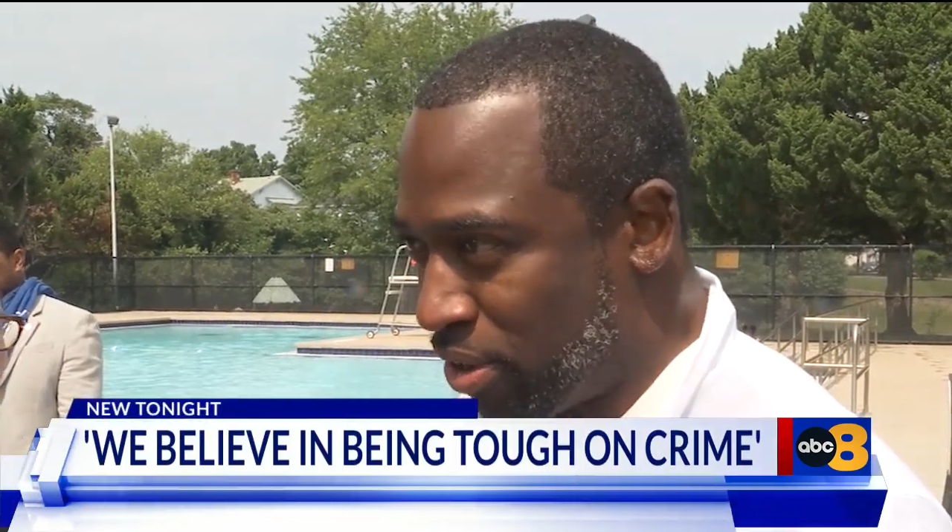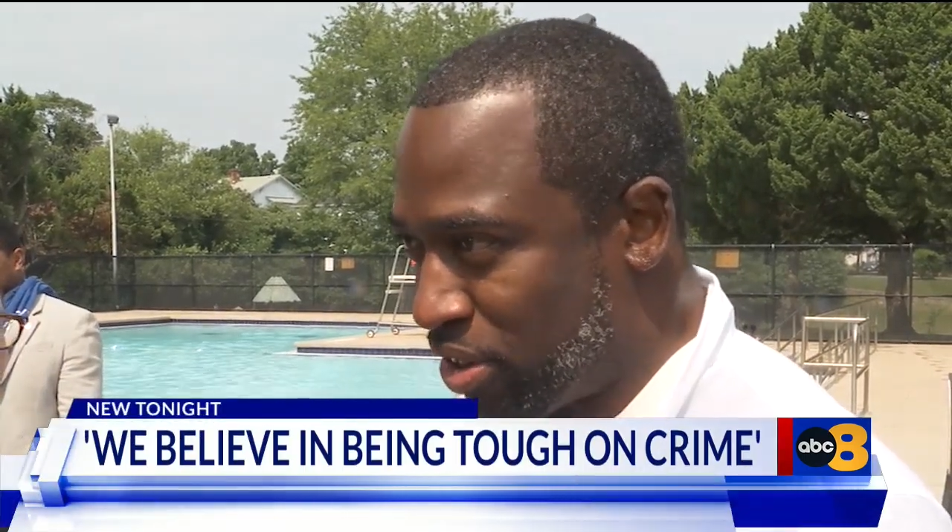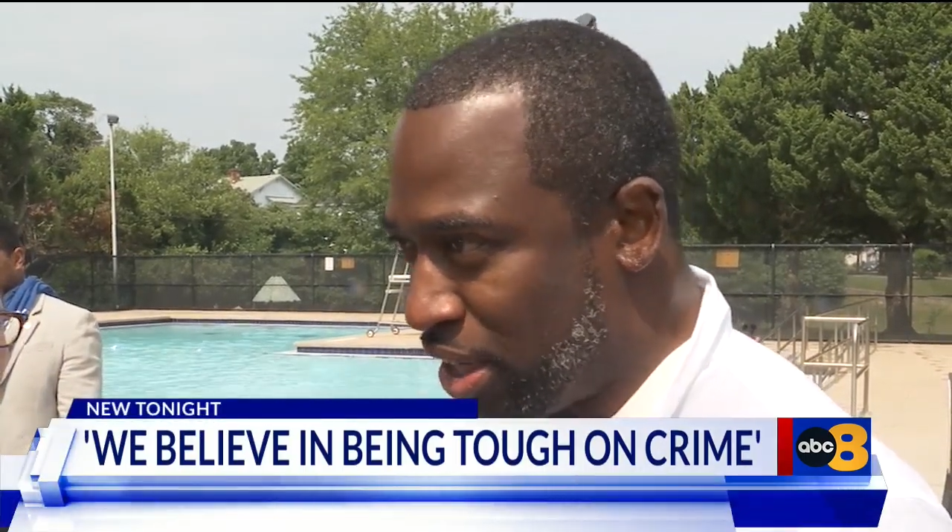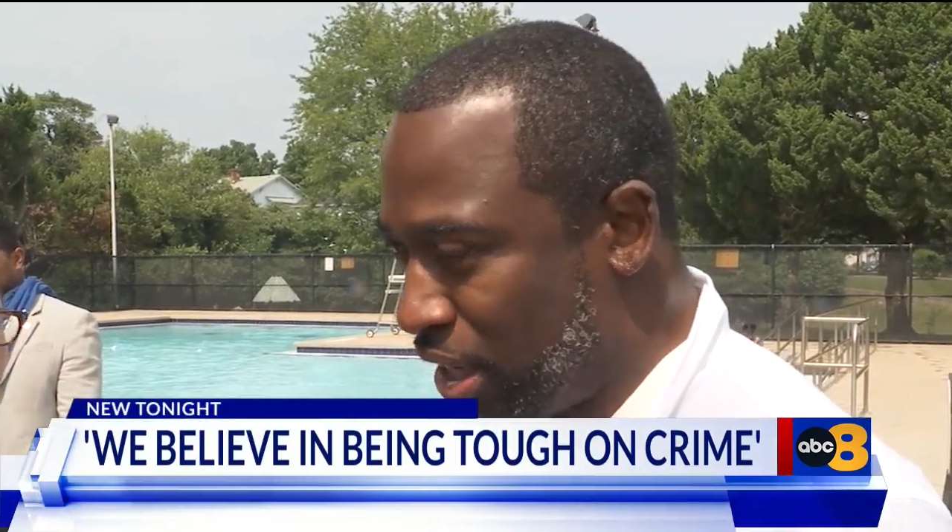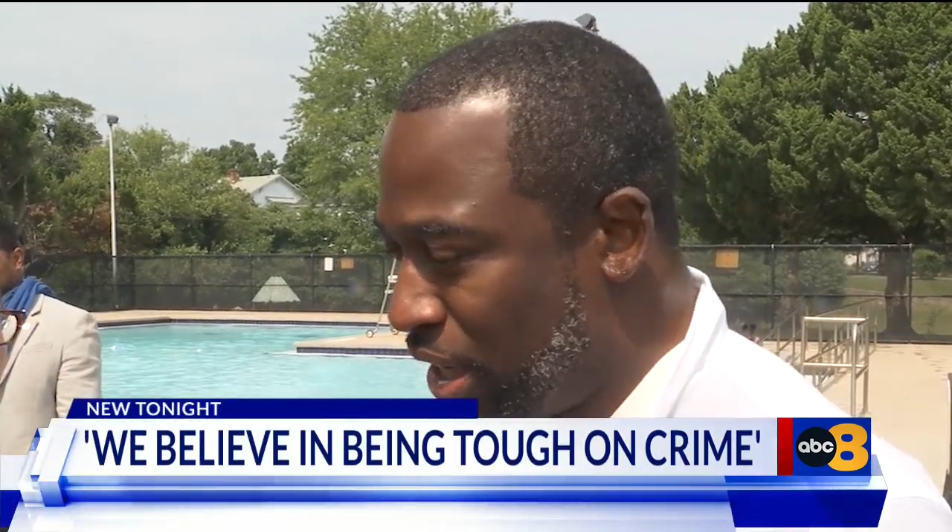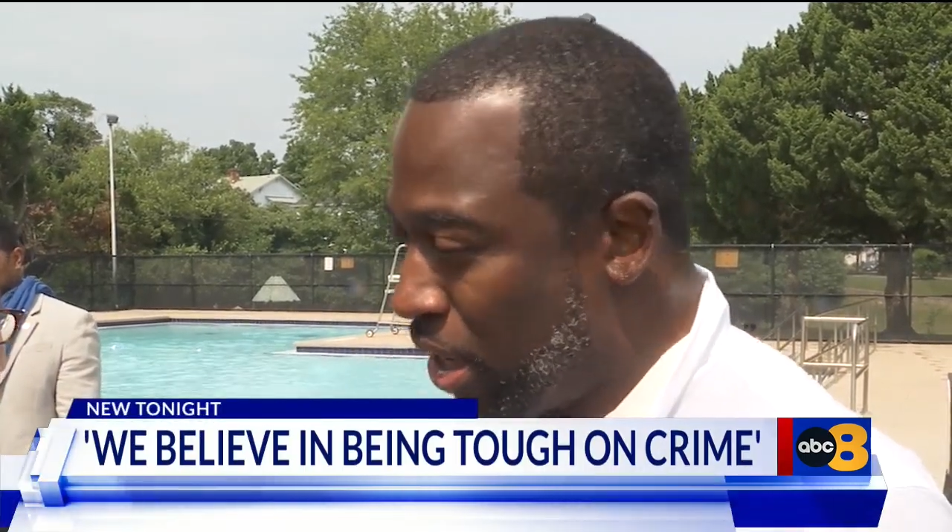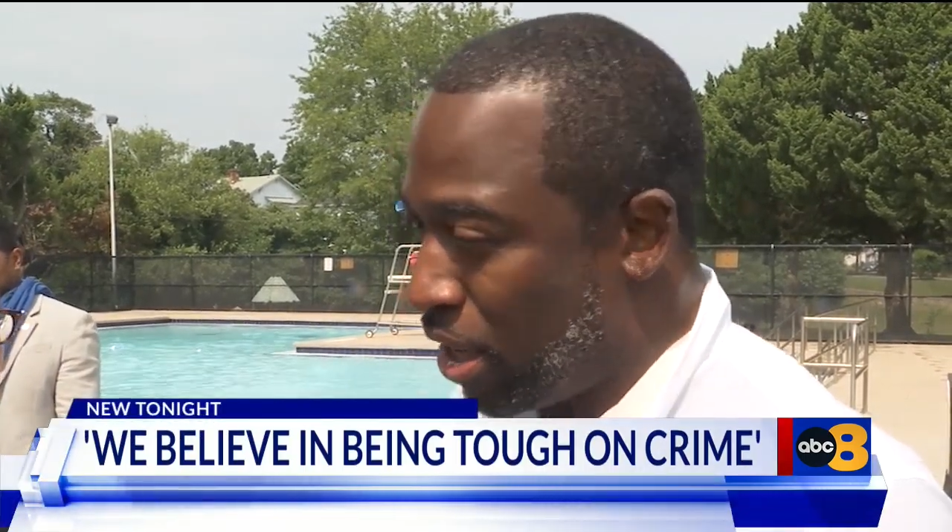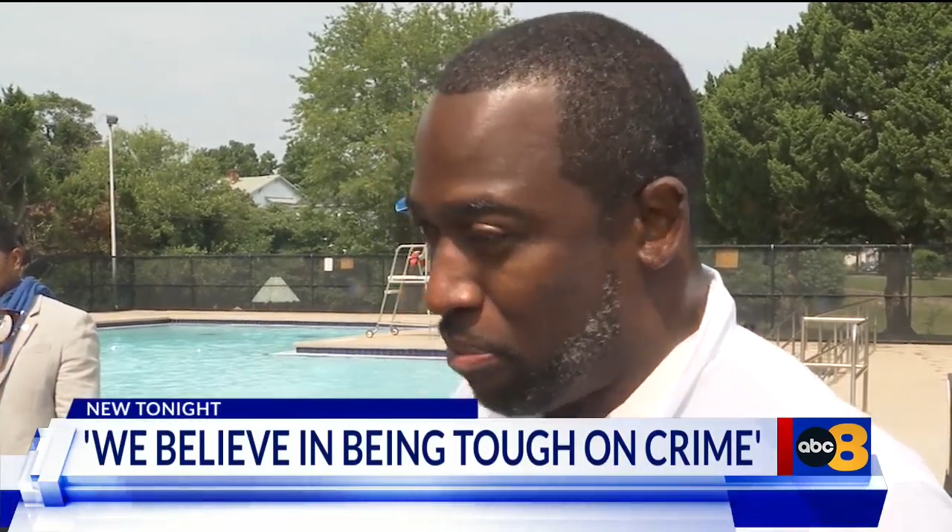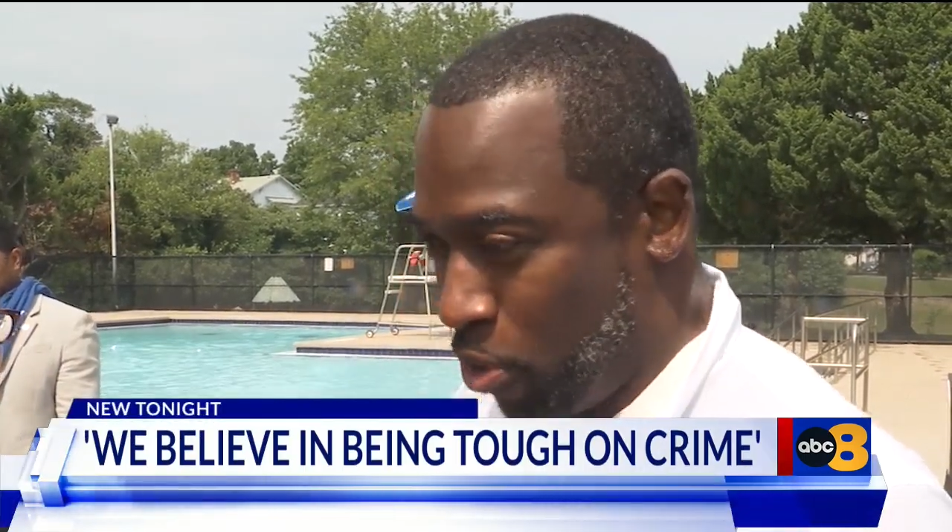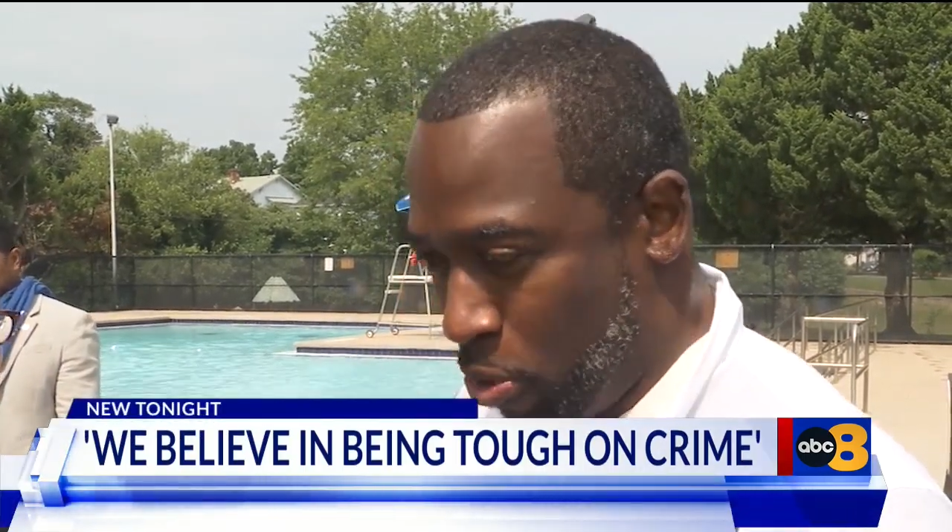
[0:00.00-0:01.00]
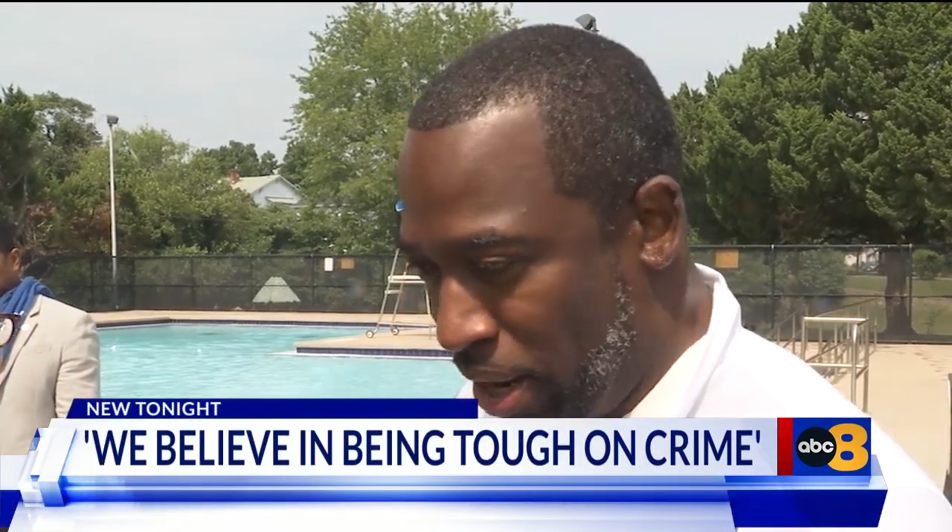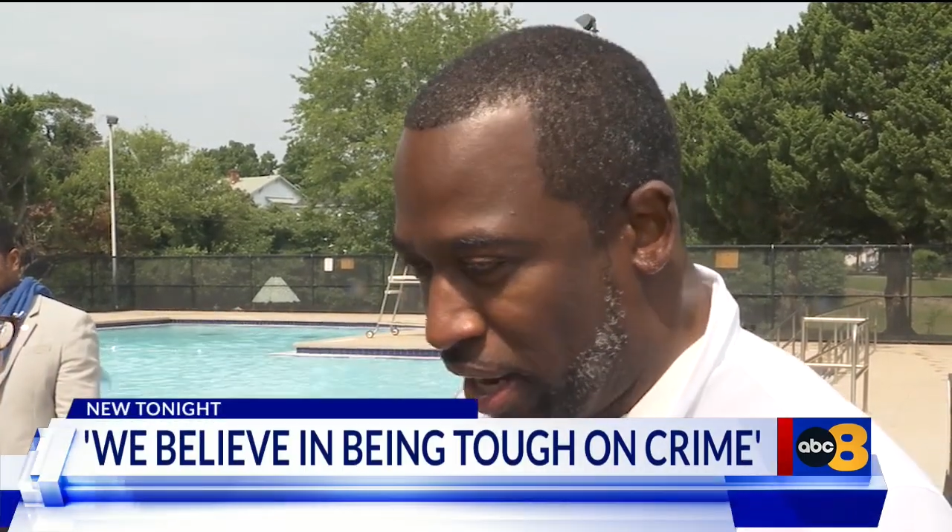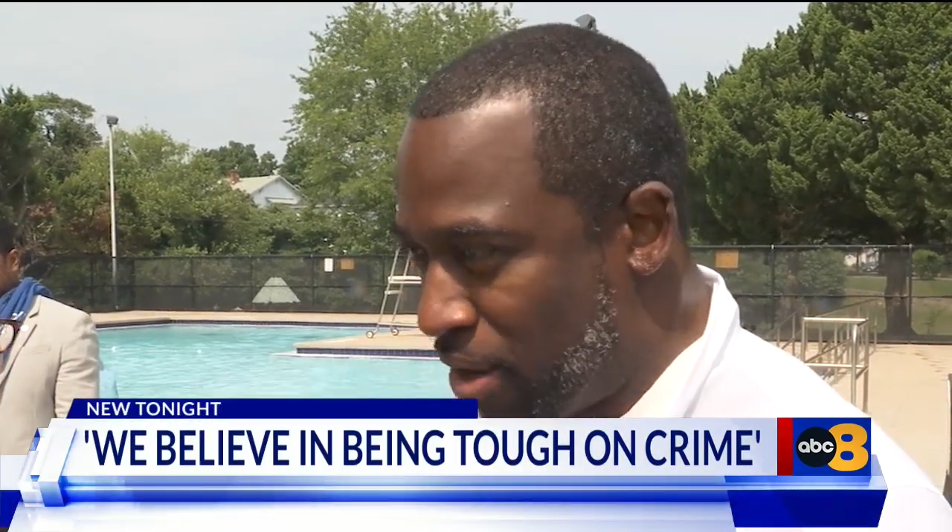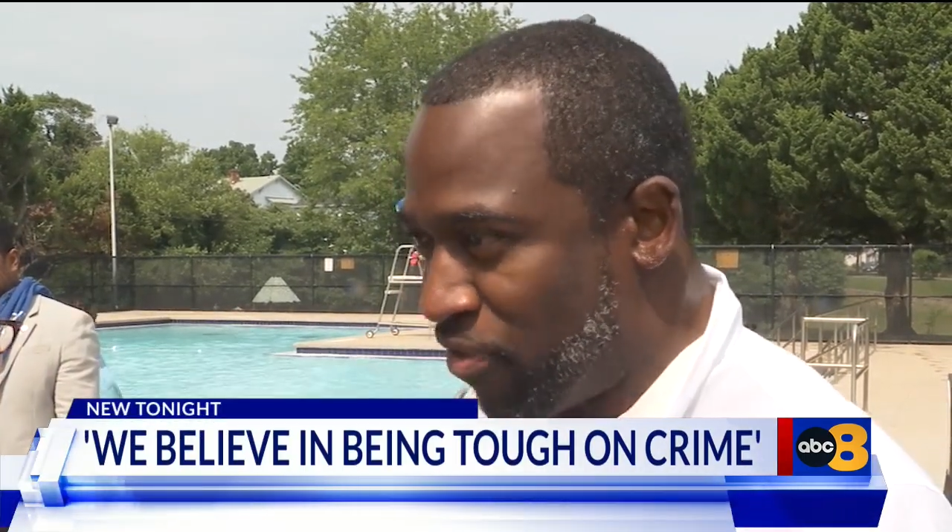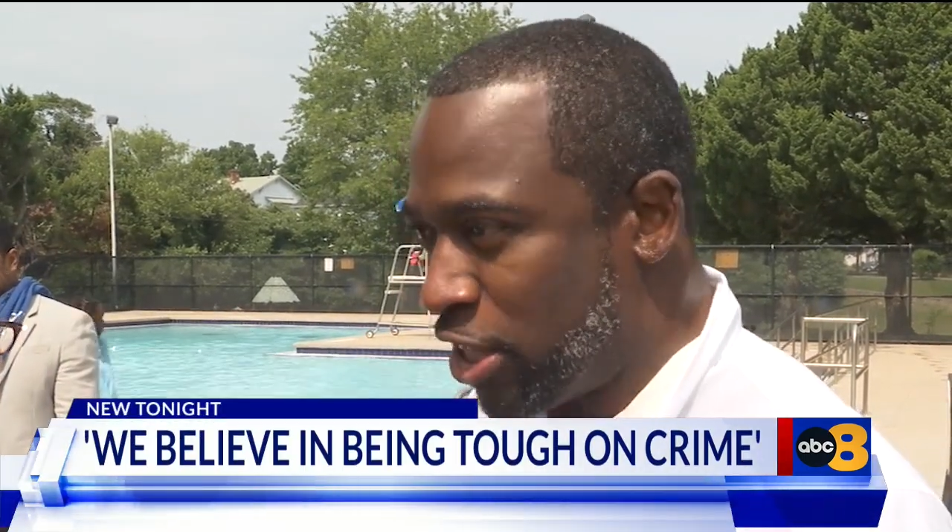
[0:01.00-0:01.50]
Richmond Mayor
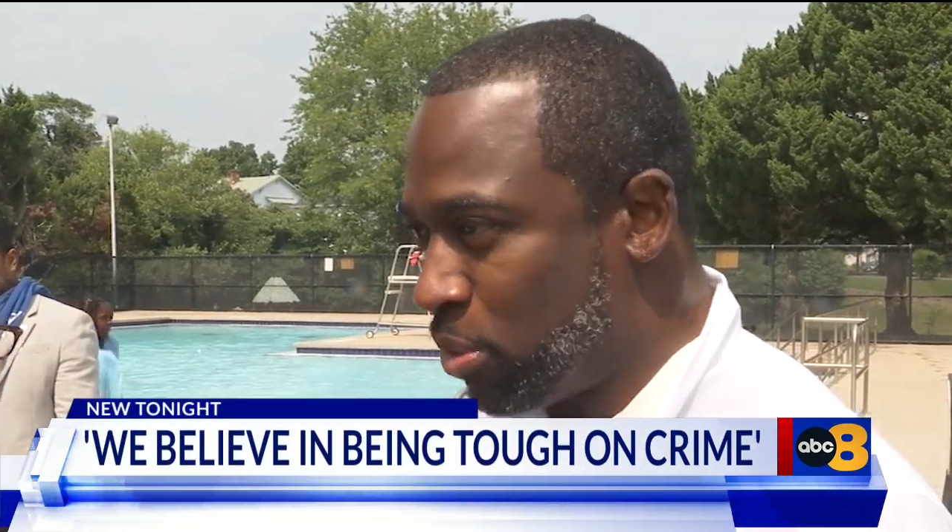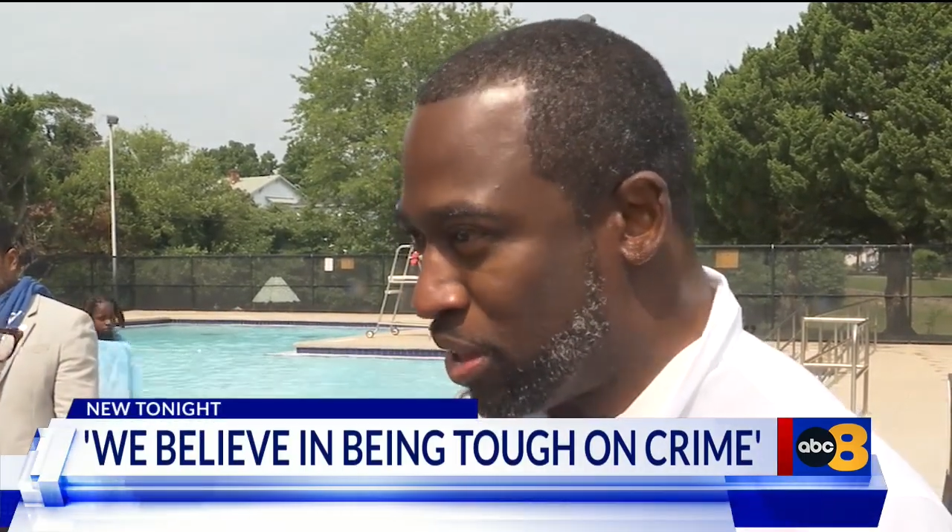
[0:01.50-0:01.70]
LeVar Stoney